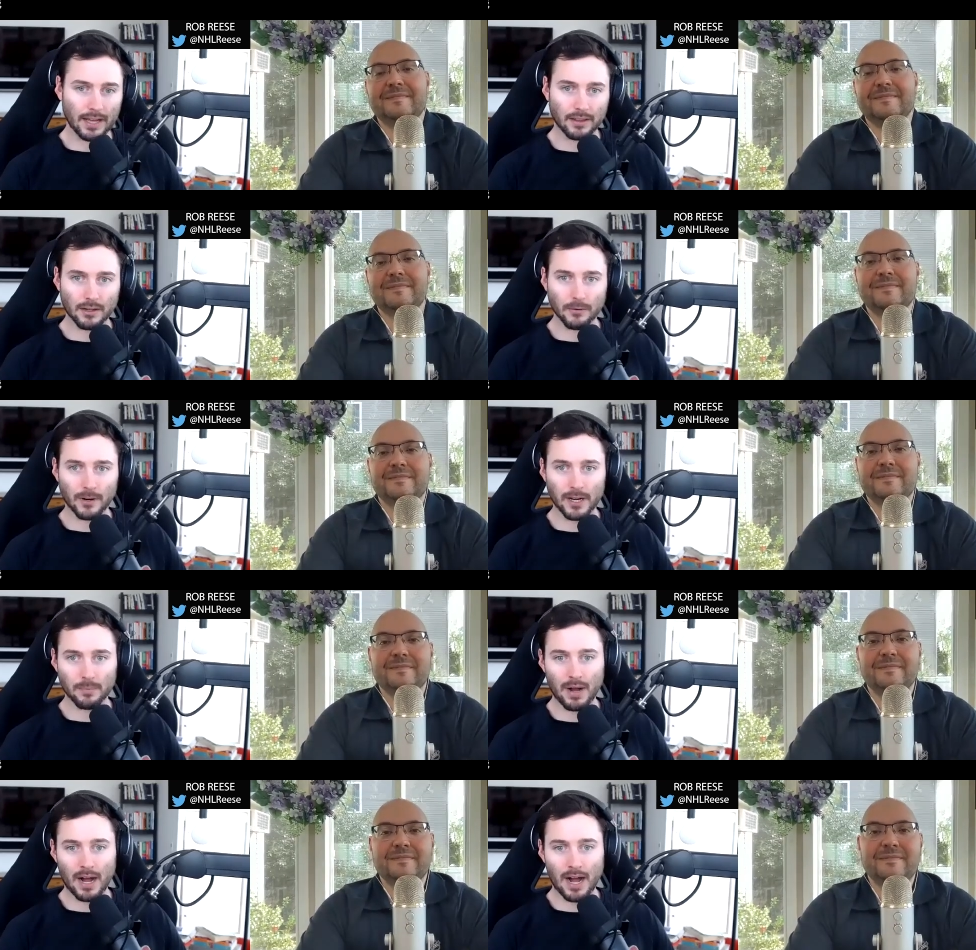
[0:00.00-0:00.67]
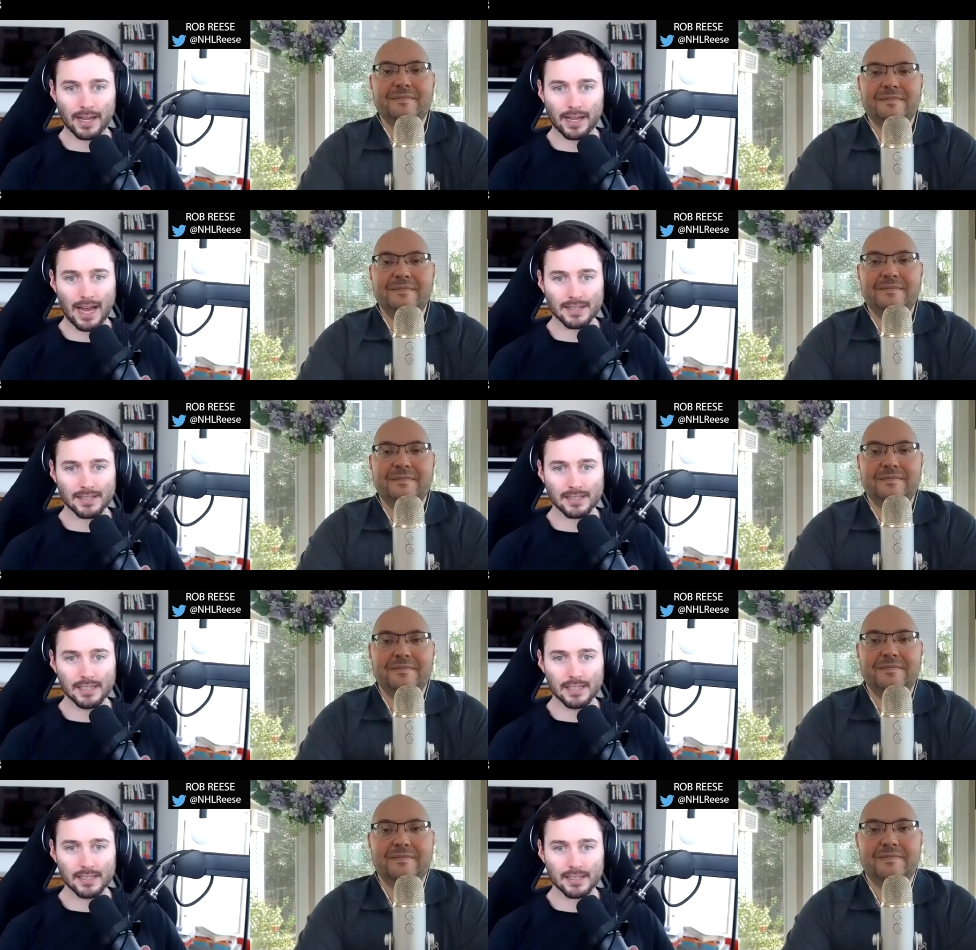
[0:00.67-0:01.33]
Speaker 1: At the Ring
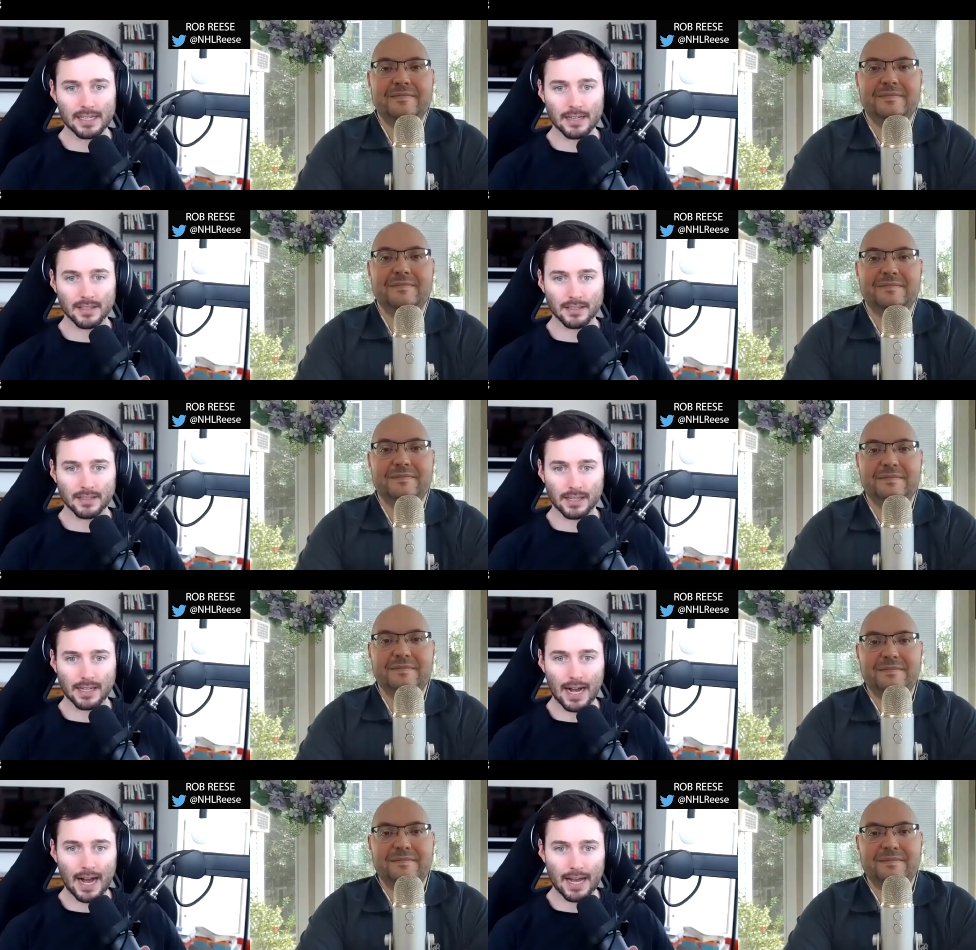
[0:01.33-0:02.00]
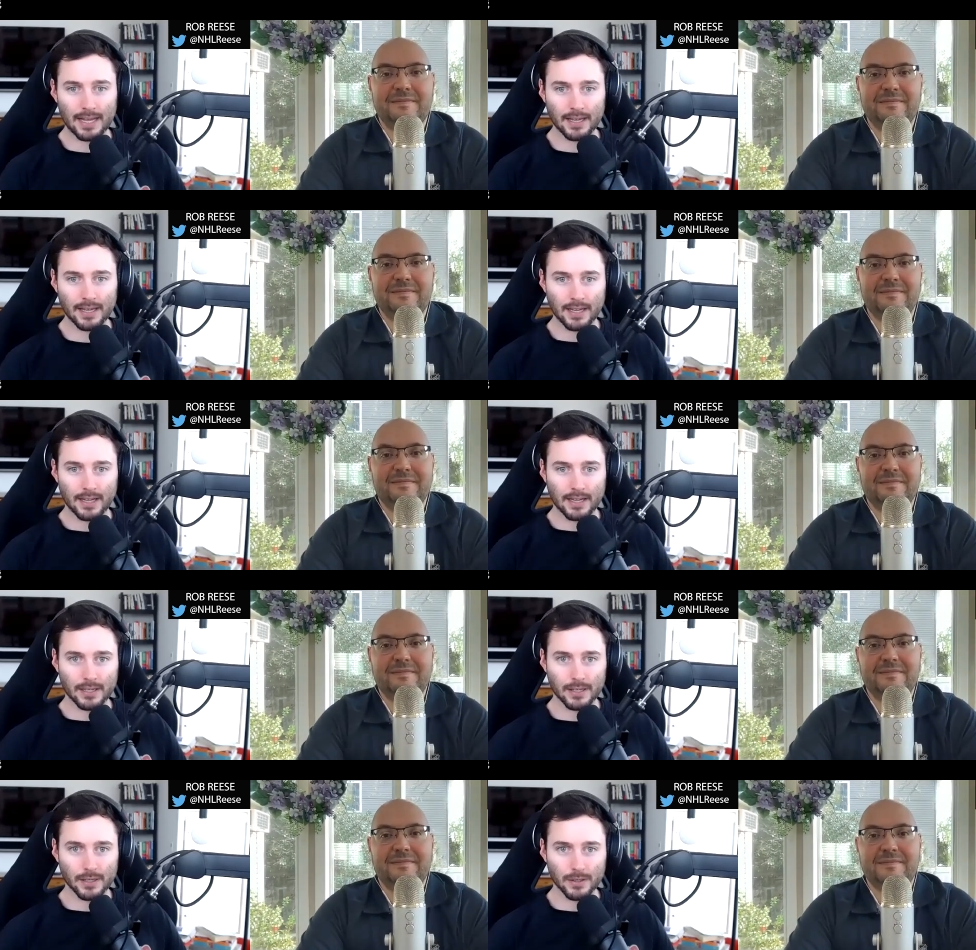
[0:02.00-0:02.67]
podcast, and he just sounds like a guy
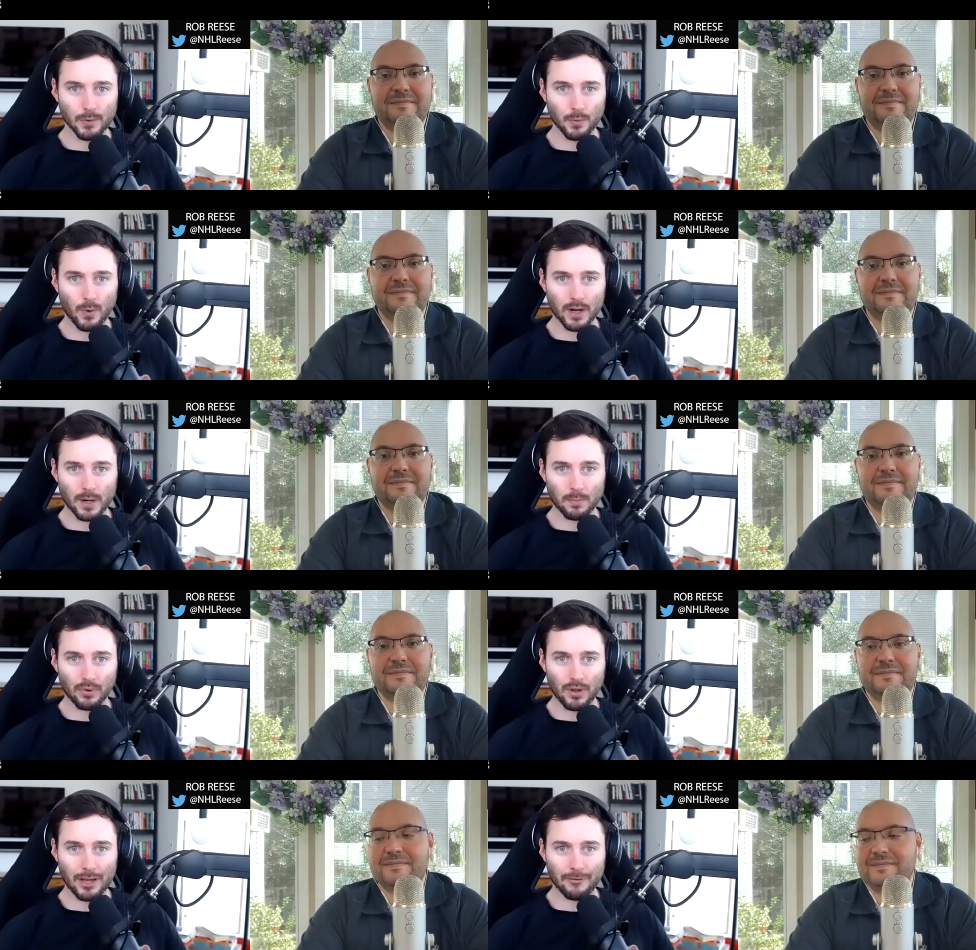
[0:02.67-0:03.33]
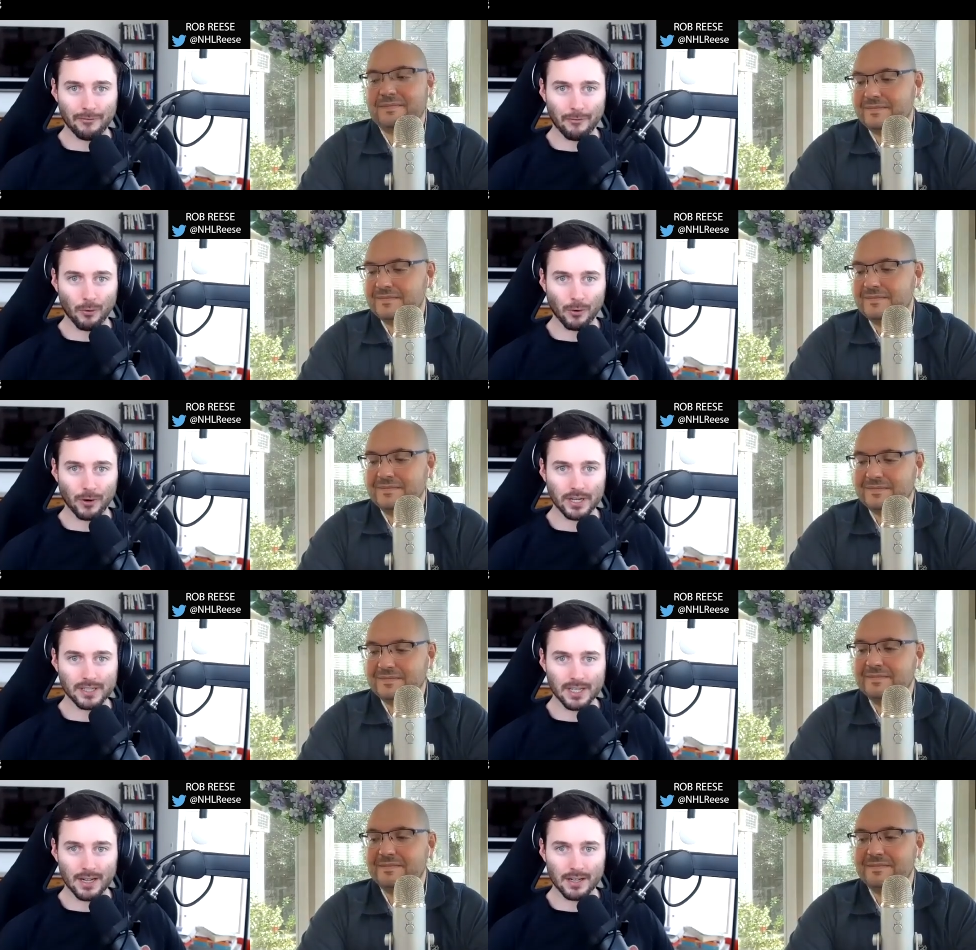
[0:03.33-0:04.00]
you, you want to play for.
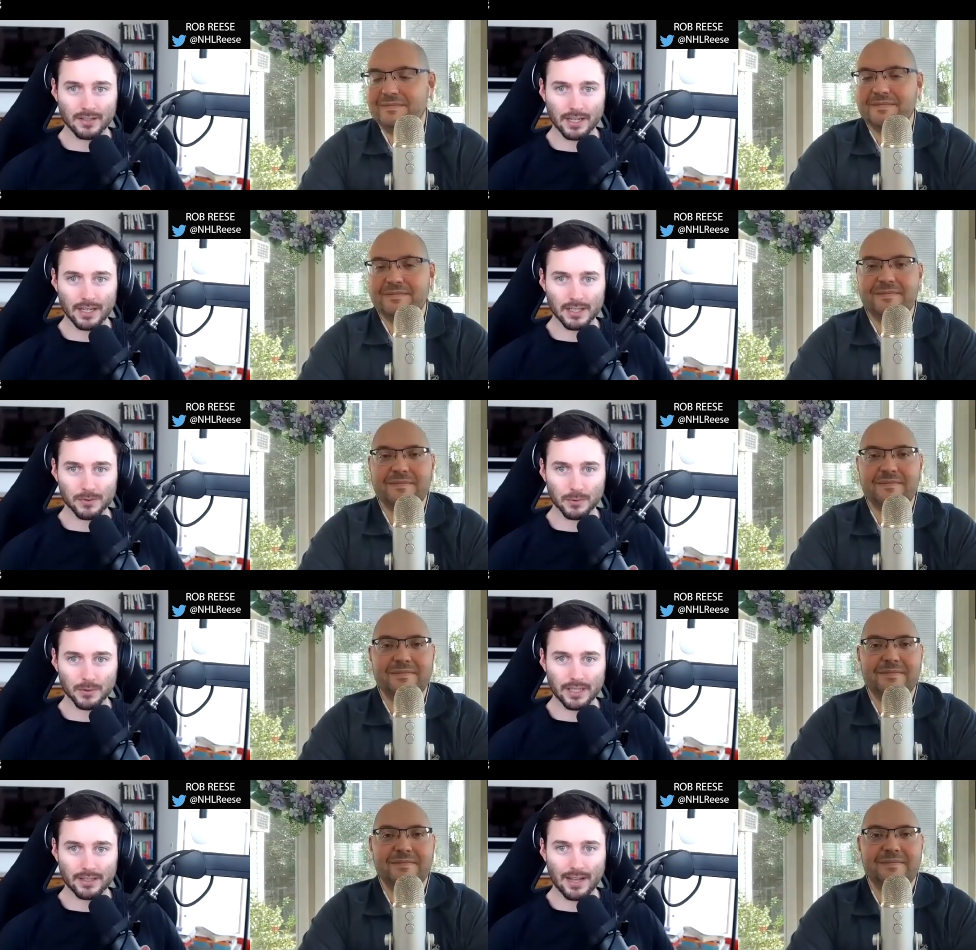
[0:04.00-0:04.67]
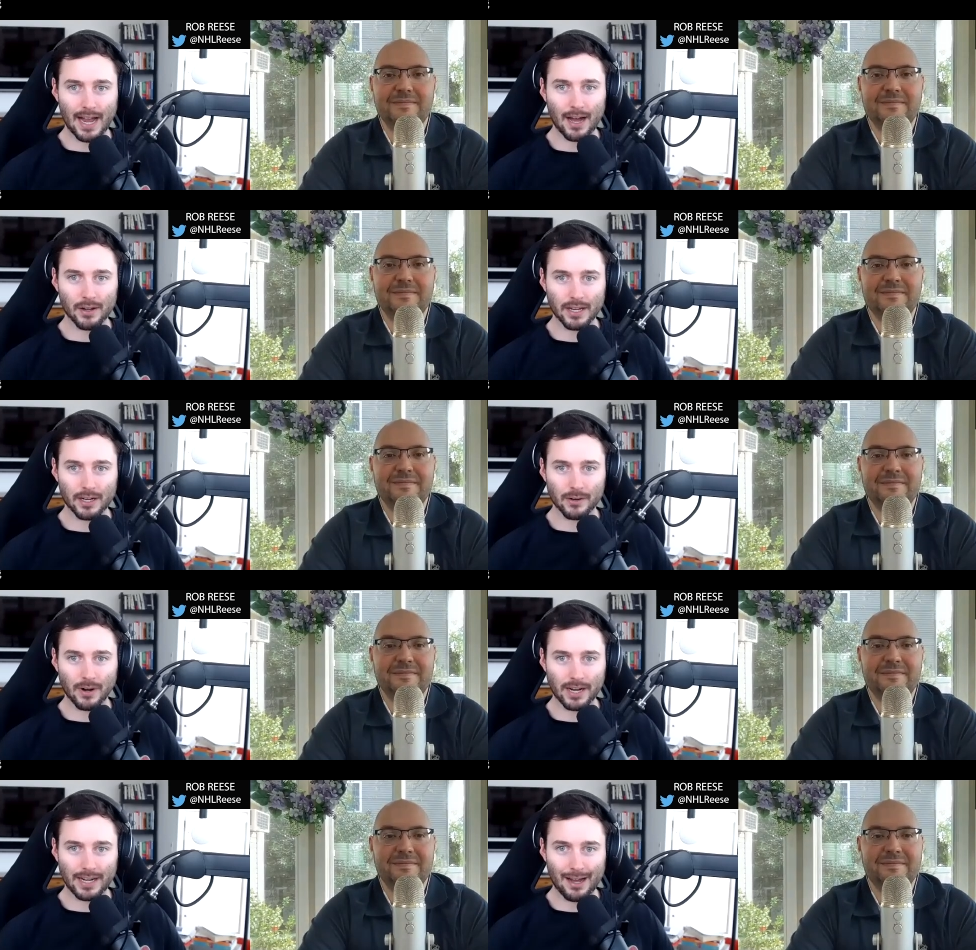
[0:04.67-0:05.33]
He sounds like he's really dialed
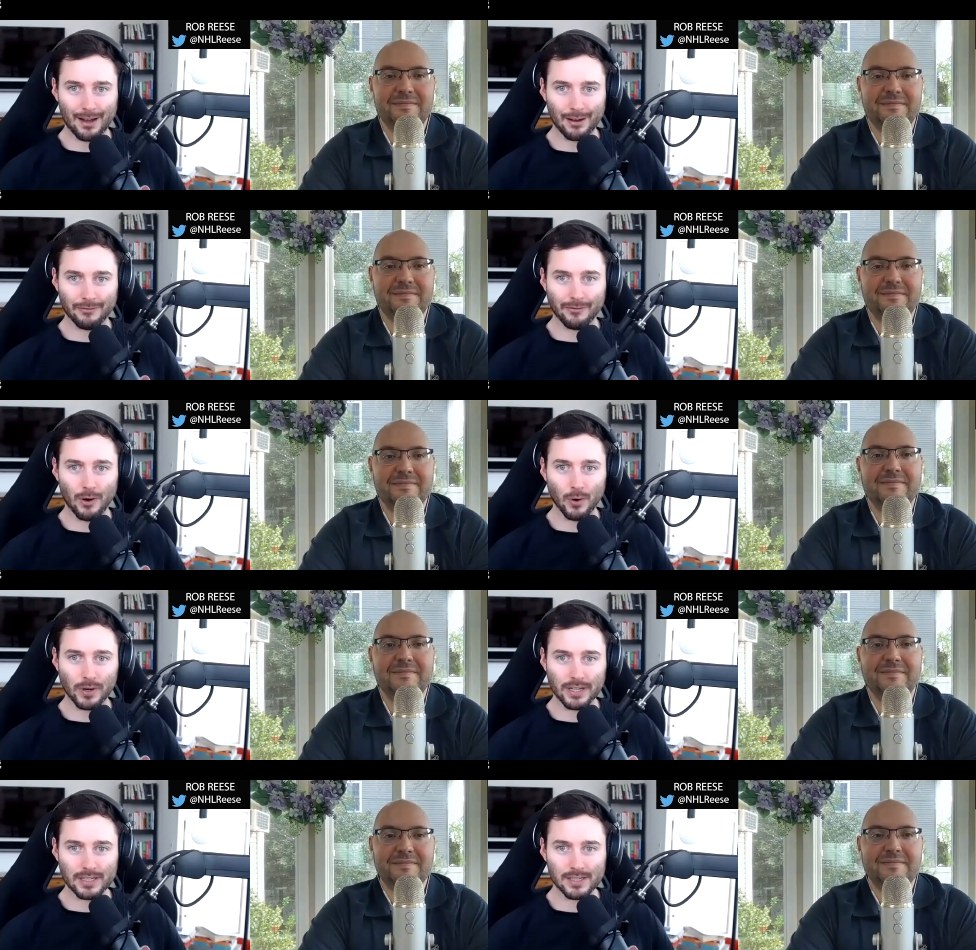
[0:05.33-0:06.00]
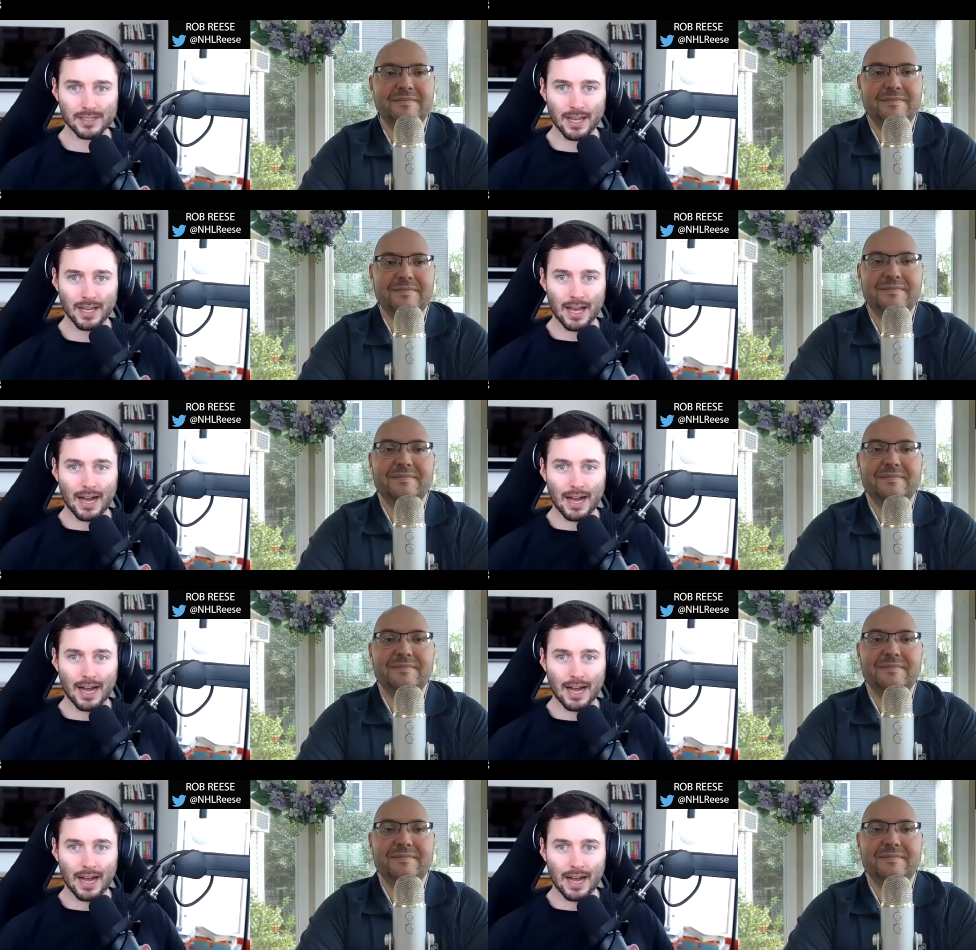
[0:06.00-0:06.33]
in right now and focused.